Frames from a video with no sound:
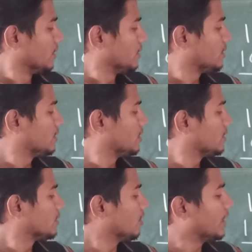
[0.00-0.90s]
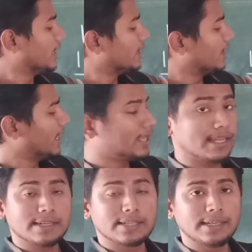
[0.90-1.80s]
So here
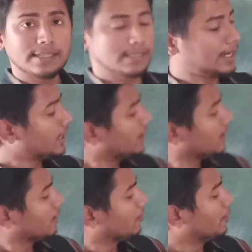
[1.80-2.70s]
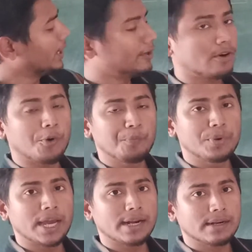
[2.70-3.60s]
another thing is there. When you
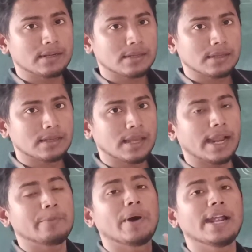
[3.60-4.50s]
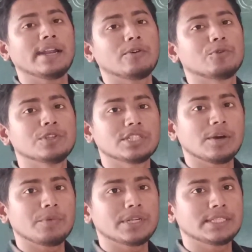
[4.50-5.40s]
compare and find out which
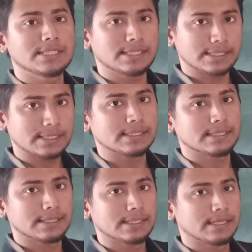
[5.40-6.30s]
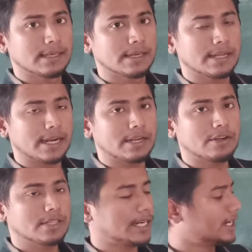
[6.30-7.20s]
number is
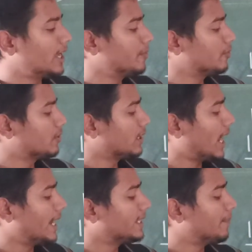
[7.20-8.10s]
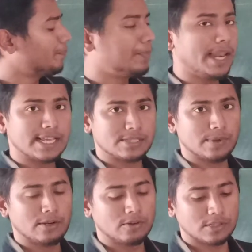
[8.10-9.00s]
greater, that time you write the place
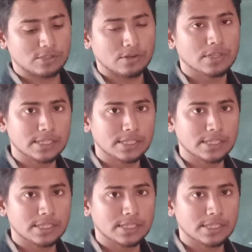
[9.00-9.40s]
value also.